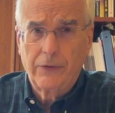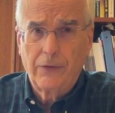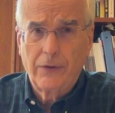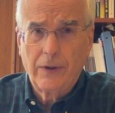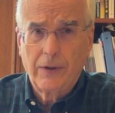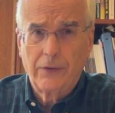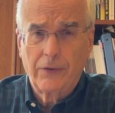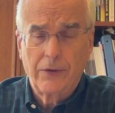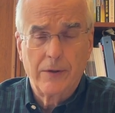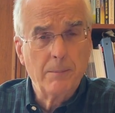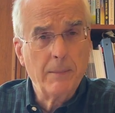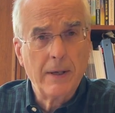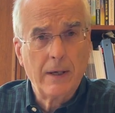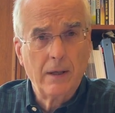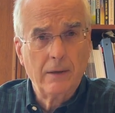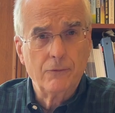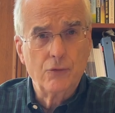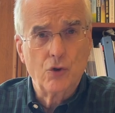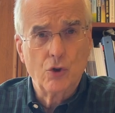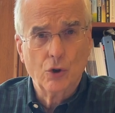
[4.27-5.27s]
It's the middle
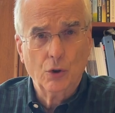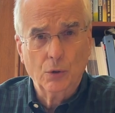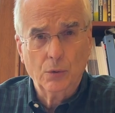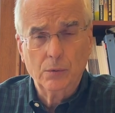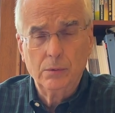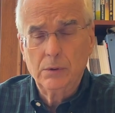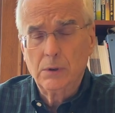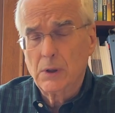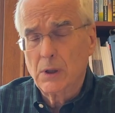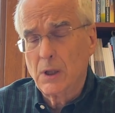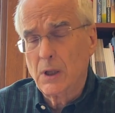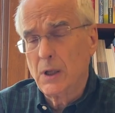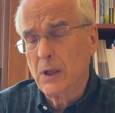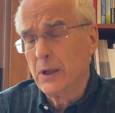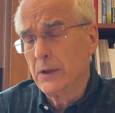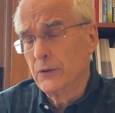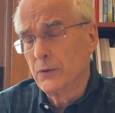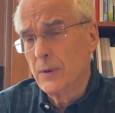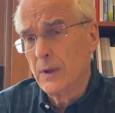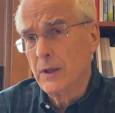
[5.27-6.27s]
of June,
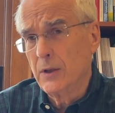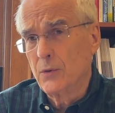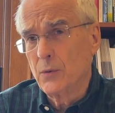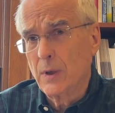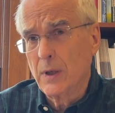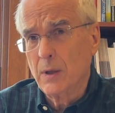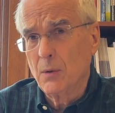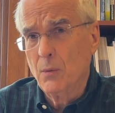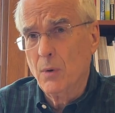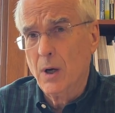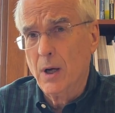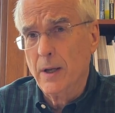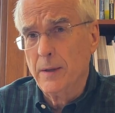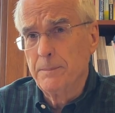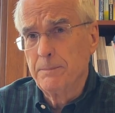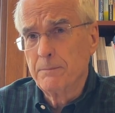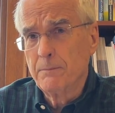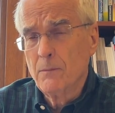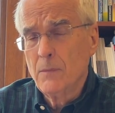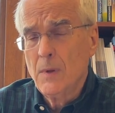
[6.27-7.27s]

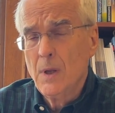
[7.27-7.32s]
2021.